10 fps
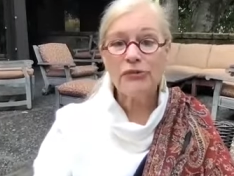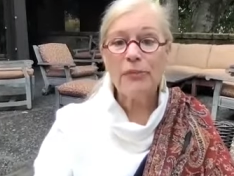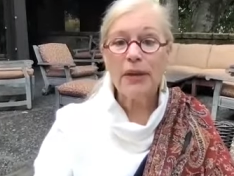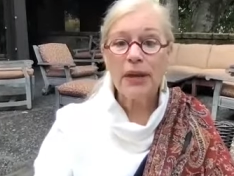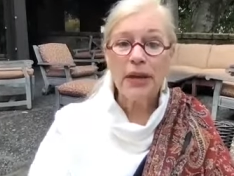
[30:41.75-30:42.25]

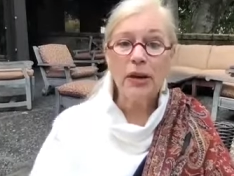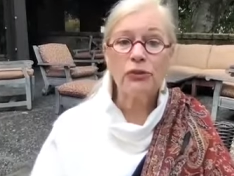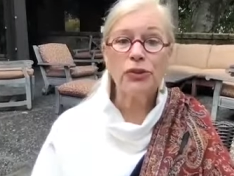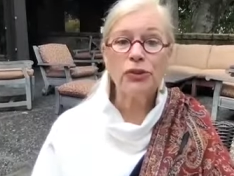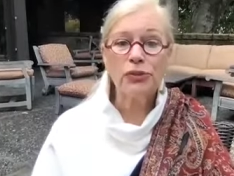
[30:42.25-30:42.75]
from the ego
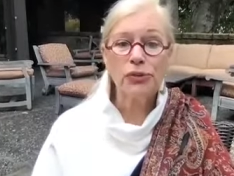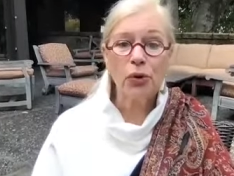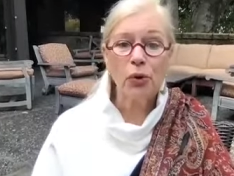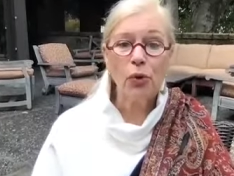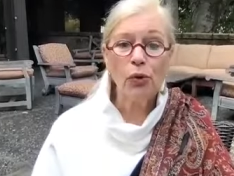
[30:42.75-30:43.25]
to the
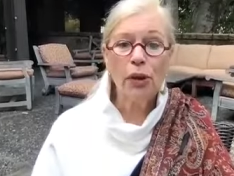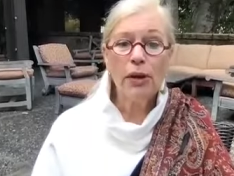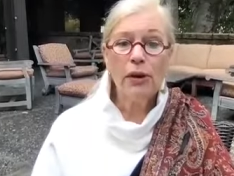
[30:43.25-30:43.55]
soul,